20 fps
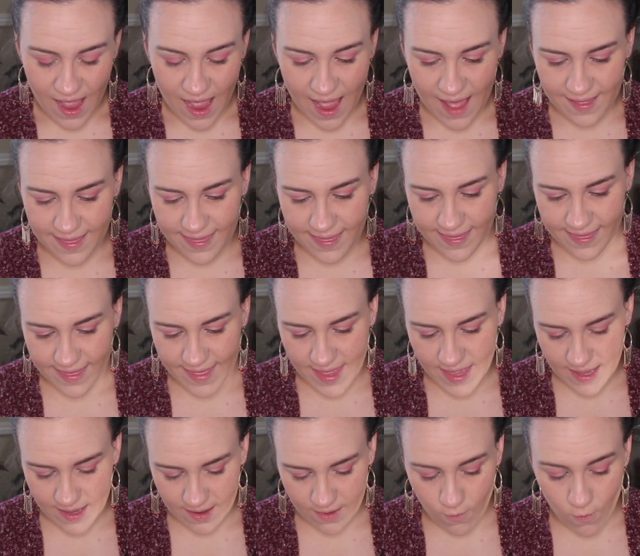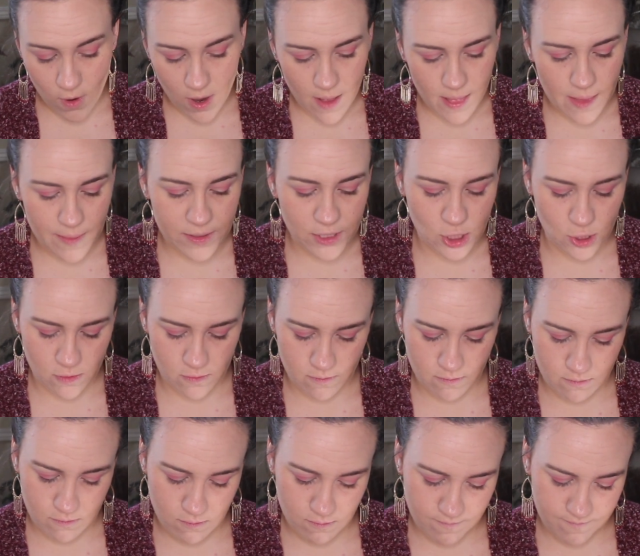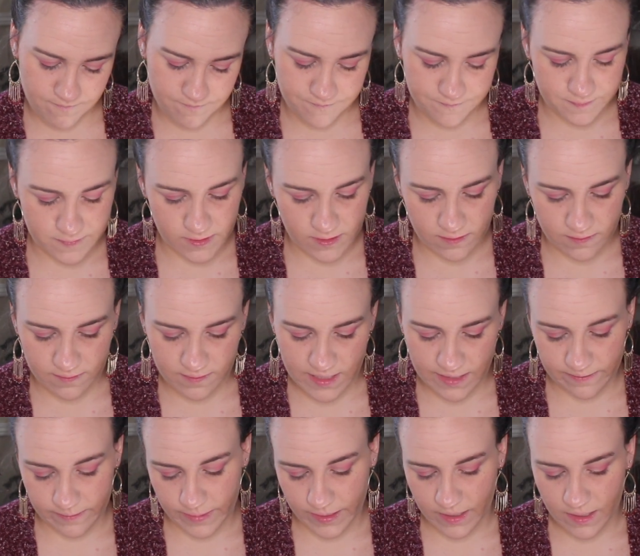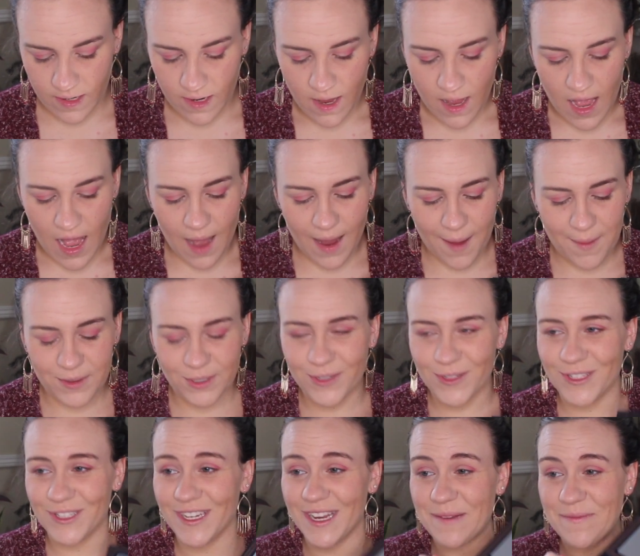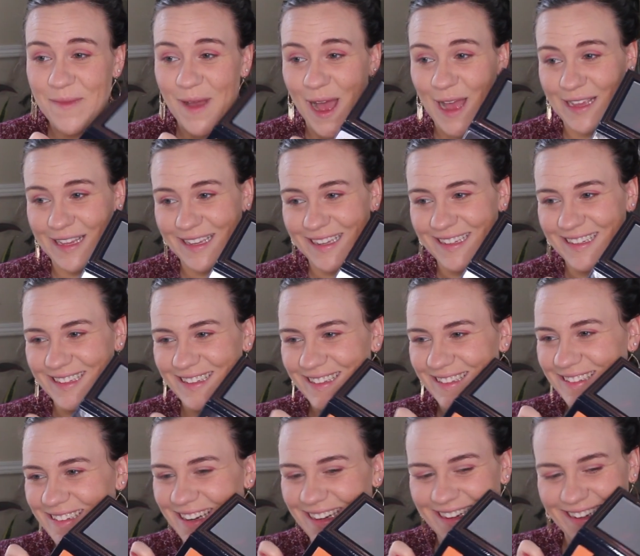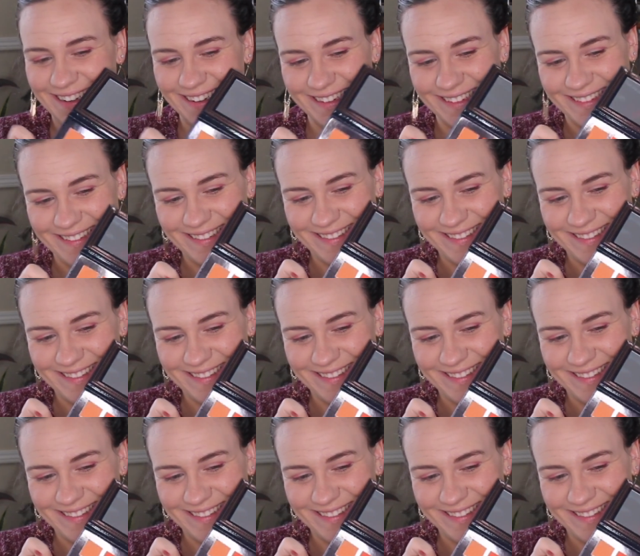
I think, well, let me do, never mind. Okay, I'm going to do the shade Mai right here.